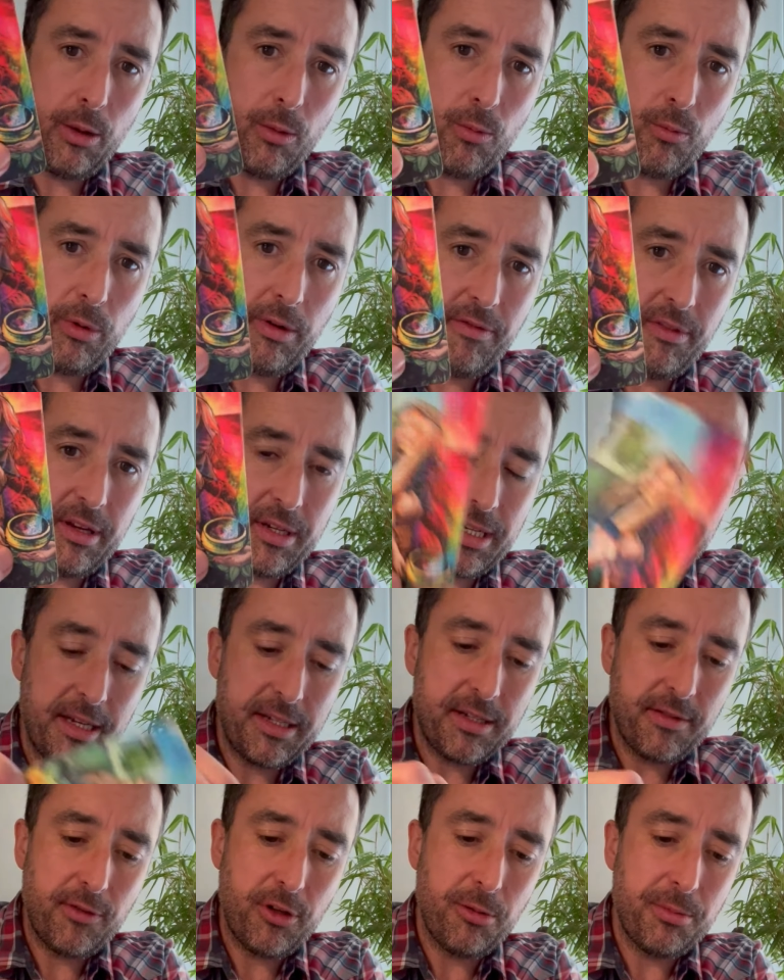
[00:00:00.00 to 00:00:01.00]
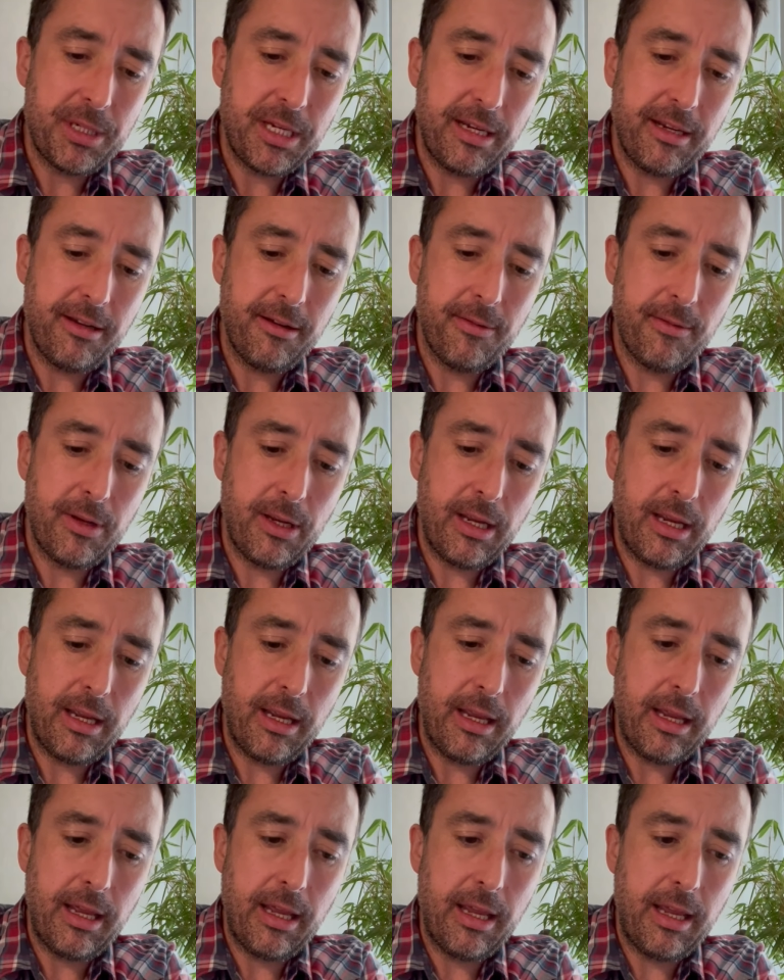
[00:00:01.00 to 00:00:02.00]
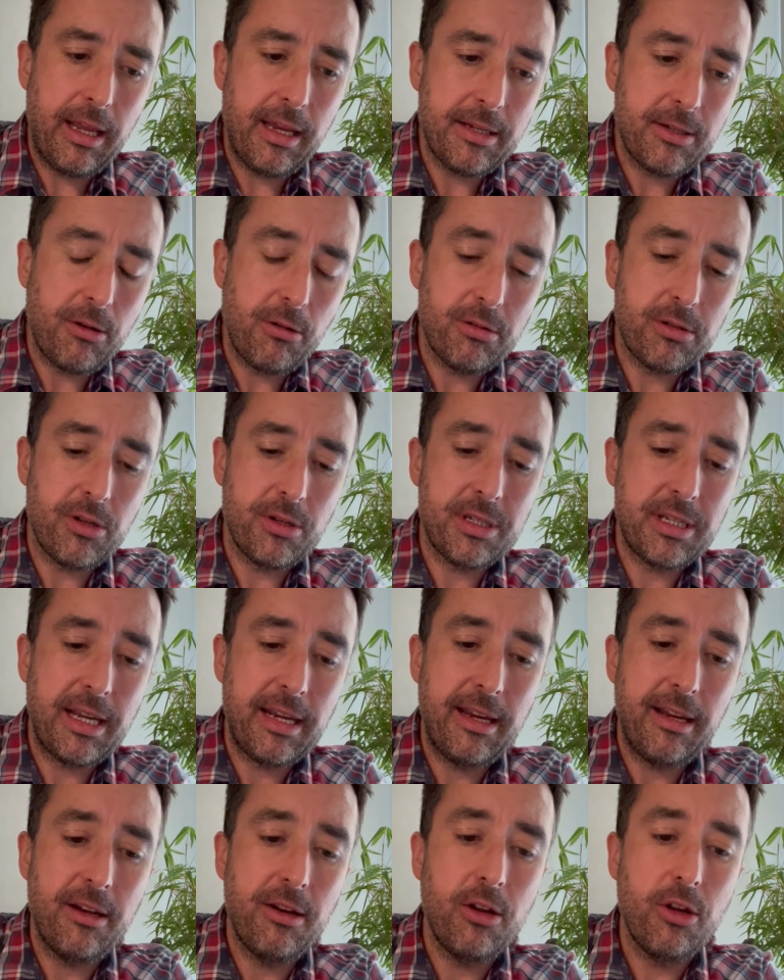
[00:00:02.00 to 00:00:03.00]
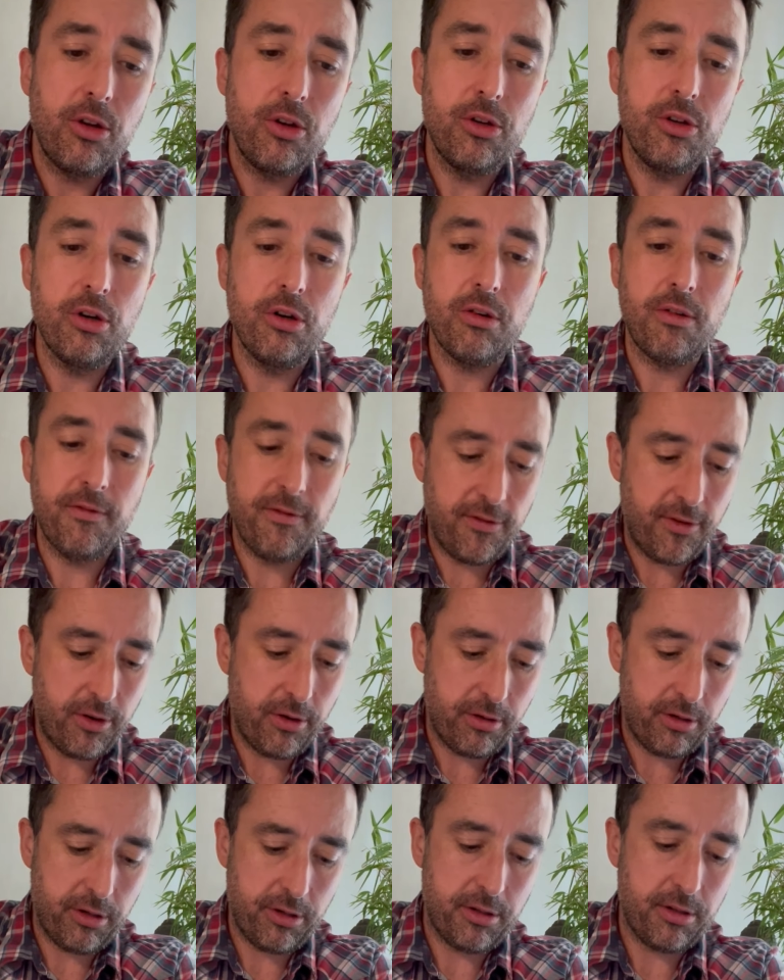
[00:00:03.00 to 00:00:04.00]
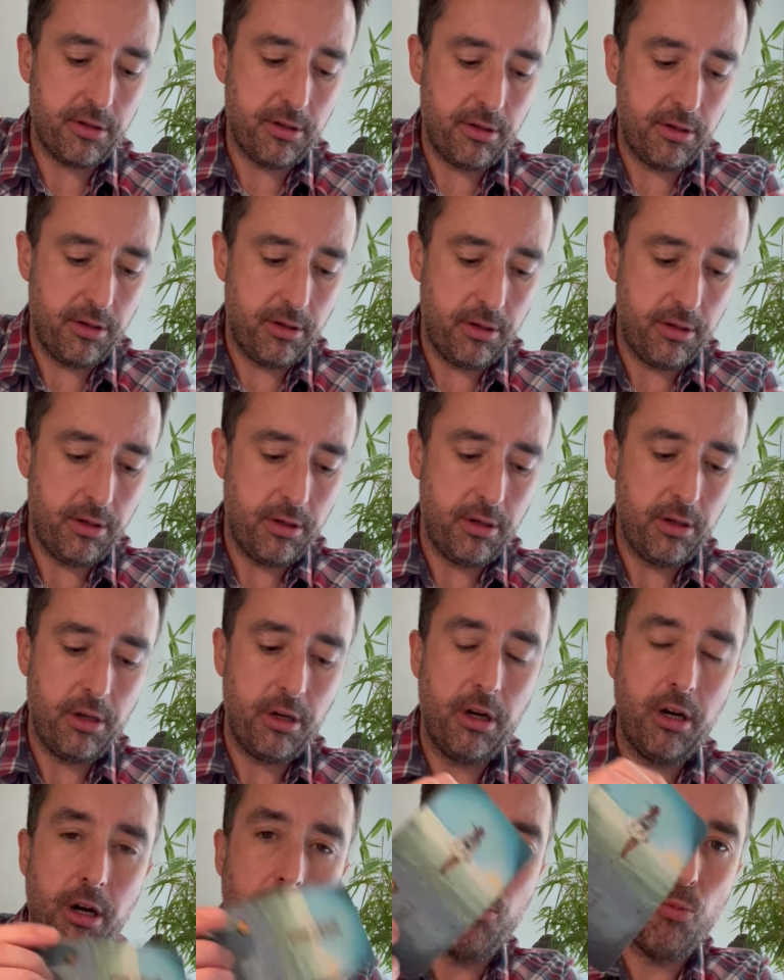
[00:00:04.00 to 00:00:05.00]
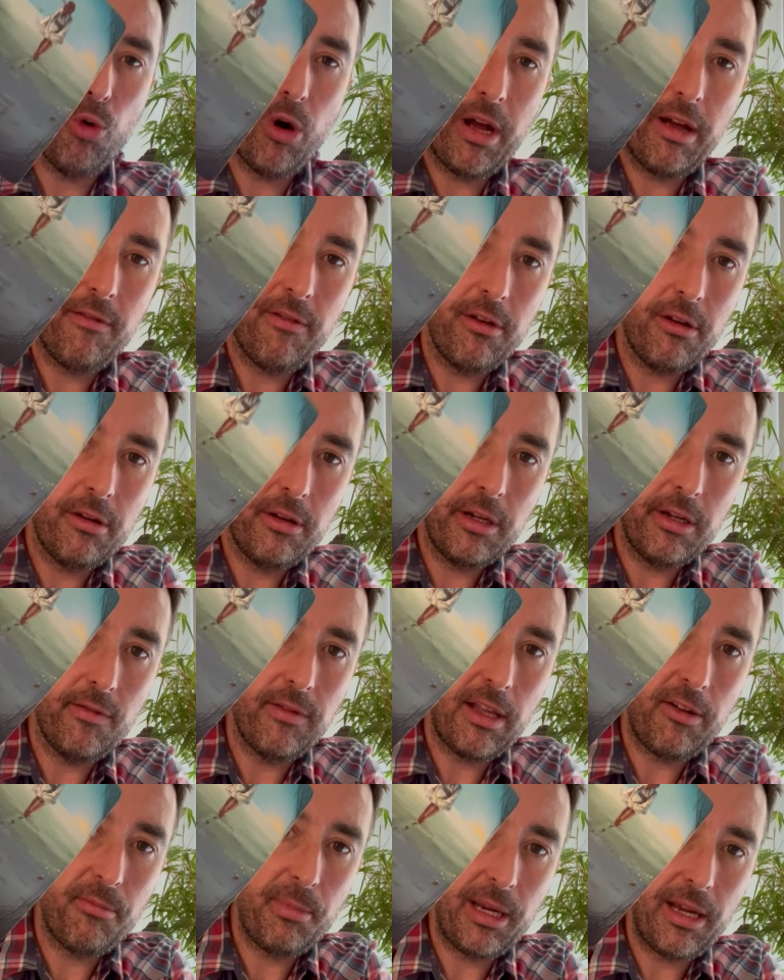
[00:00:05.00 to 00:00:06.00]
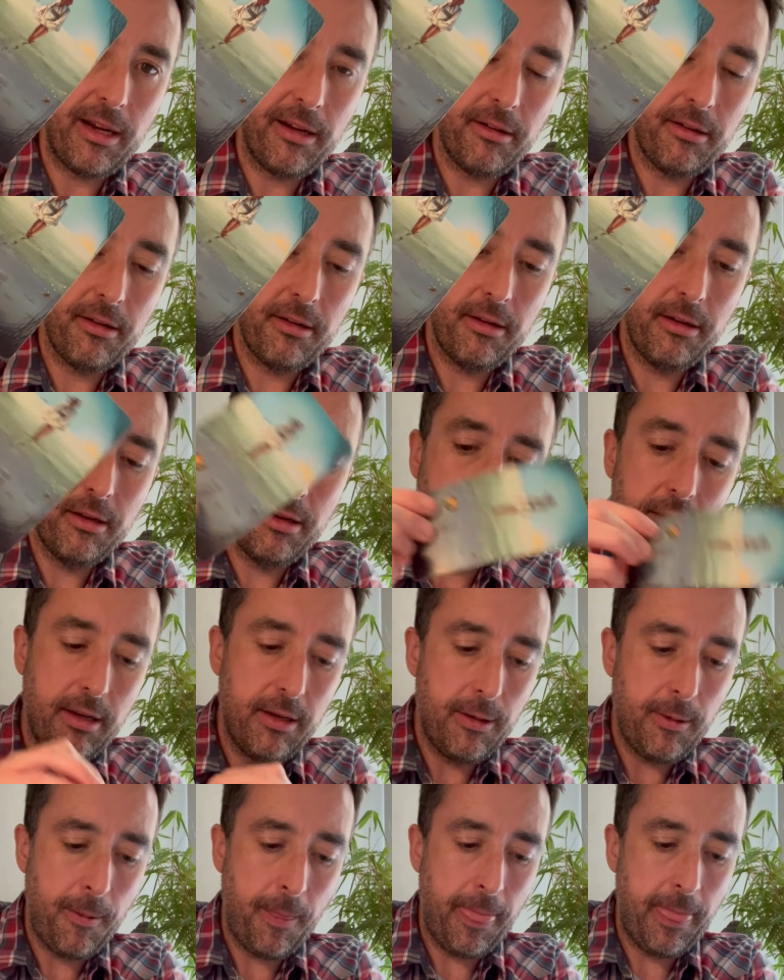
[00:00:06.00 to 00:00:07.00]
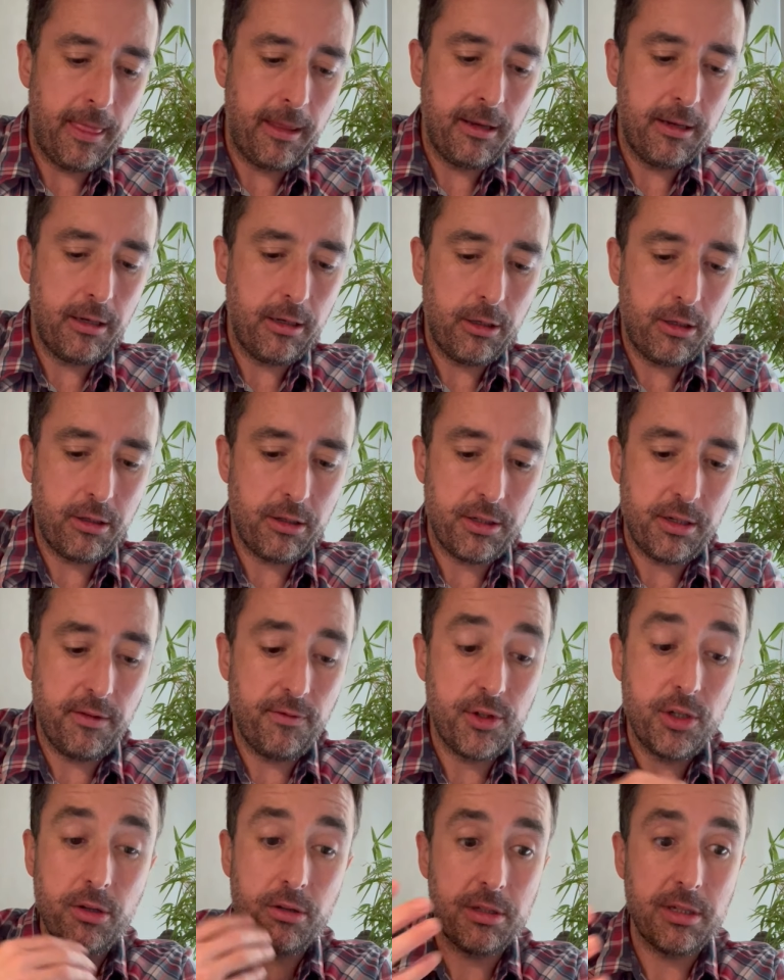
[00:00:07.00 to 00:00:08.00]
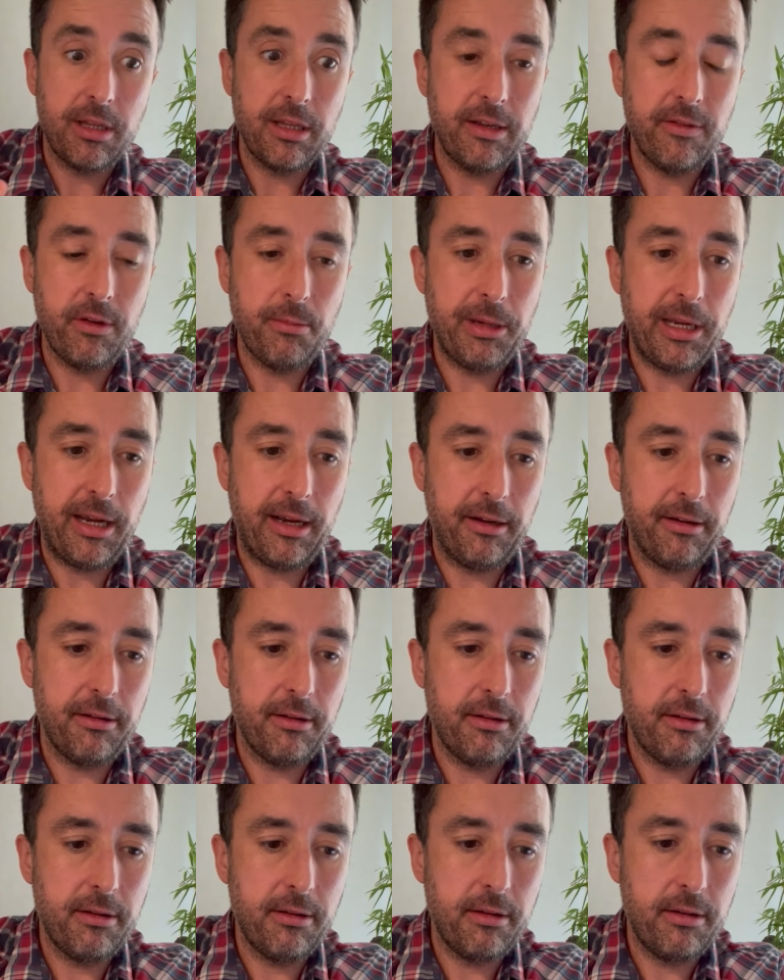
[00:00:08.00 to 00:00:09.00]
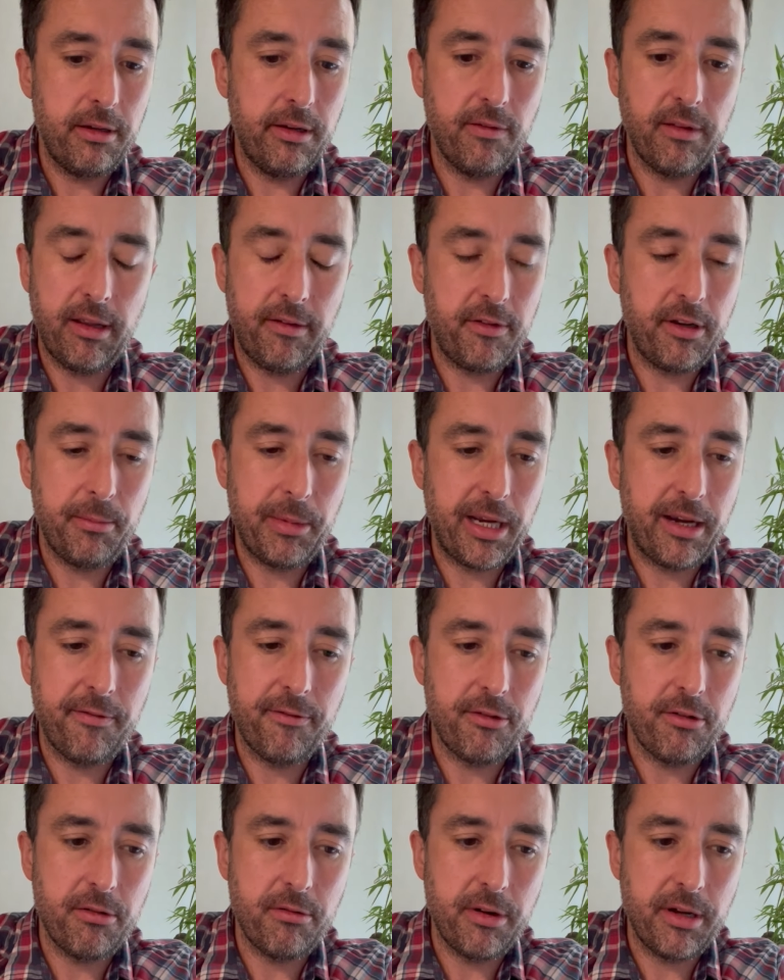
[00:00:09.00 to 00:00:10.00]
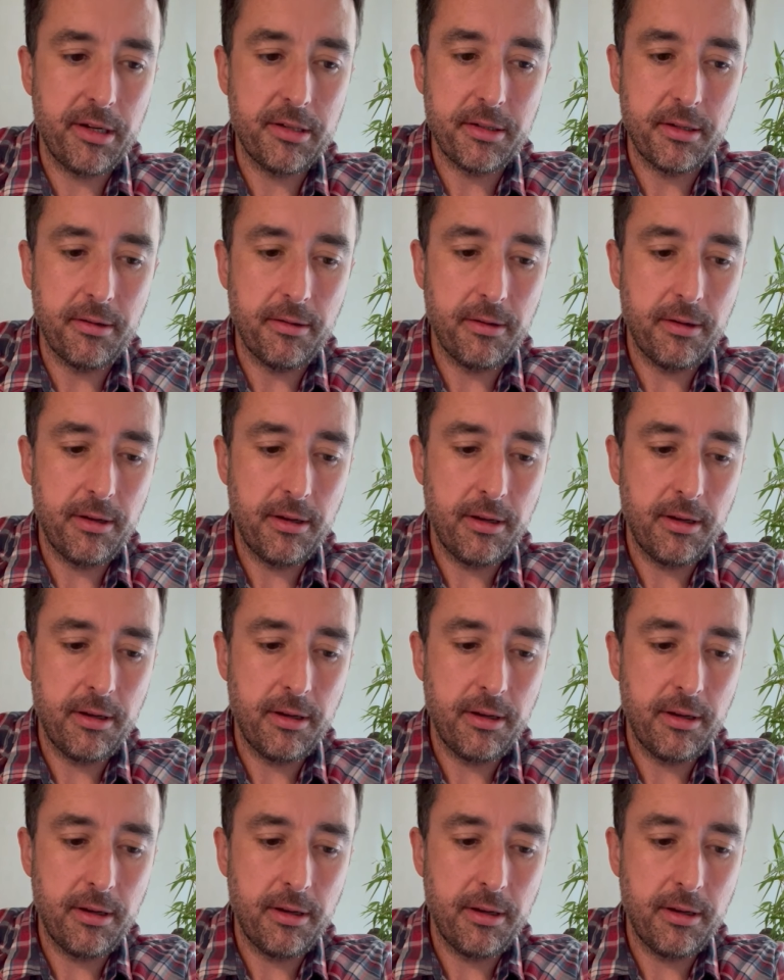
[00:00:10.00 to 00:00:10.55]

With this Ace of Cups here, it's also saying don't focus on whatever you've left behind. Because you've chose to leave it behind. You've left it behind for a reason.